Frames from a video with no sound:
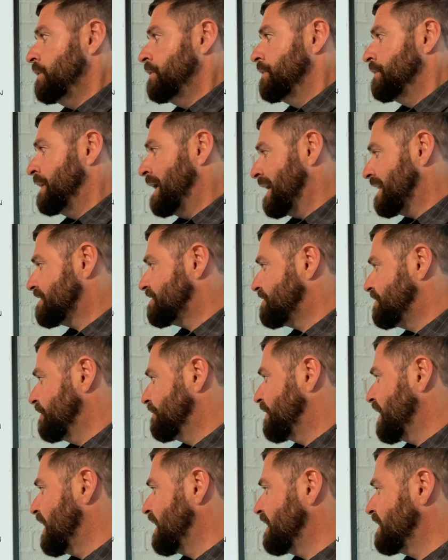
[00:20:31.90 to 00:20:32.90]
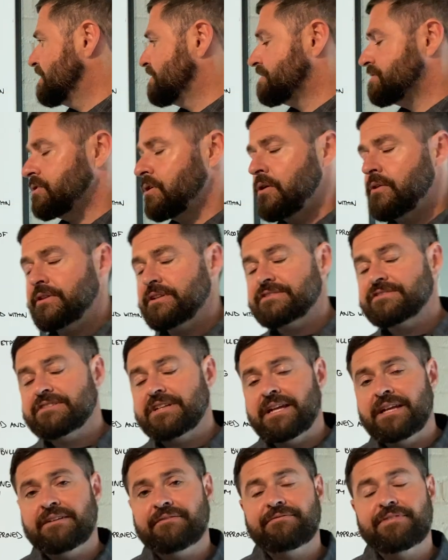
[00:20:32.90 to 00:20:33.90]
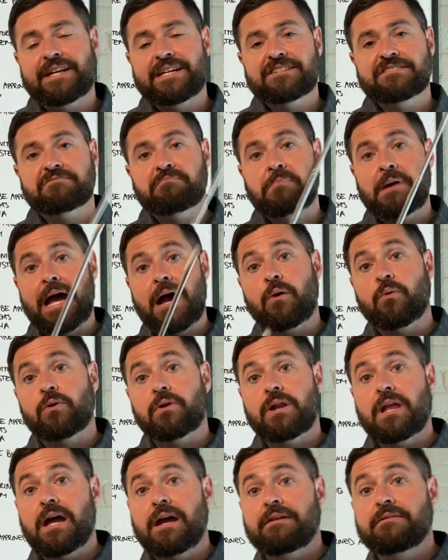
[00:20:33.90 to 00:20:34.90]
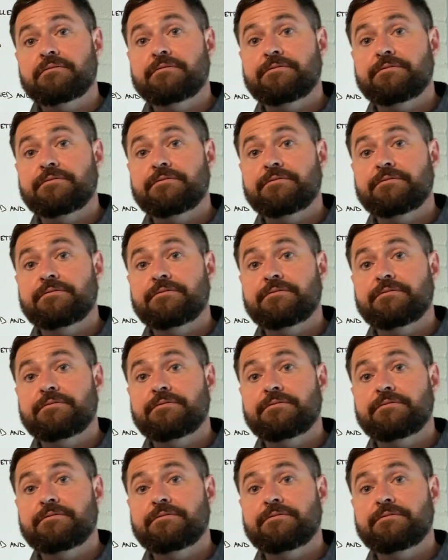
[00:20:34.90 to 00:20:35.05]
Next, you've got to install this Enphase power line